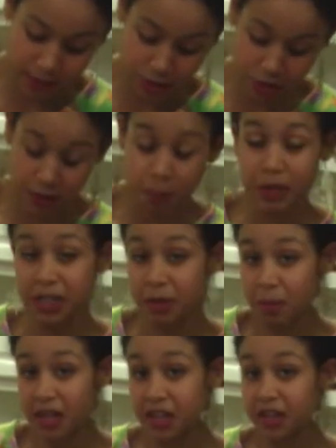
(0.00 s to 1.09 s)
It's just being
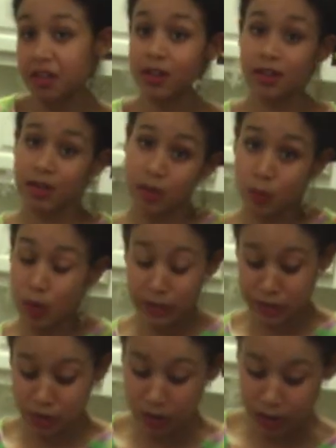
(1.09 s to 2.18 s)
made while
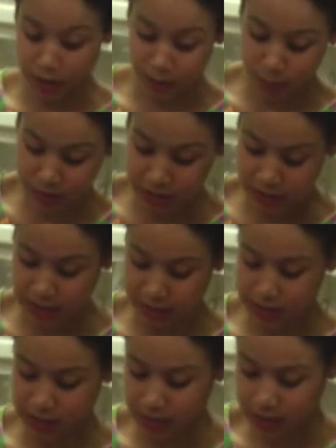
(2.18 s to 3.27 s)
it's cooking, which I think
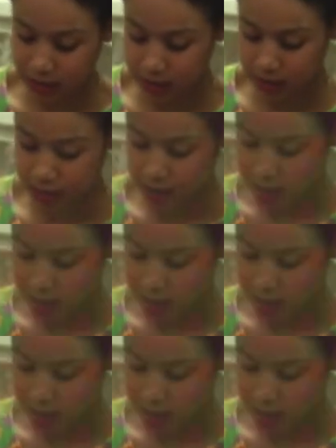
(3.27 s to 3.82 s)
is kind of neat.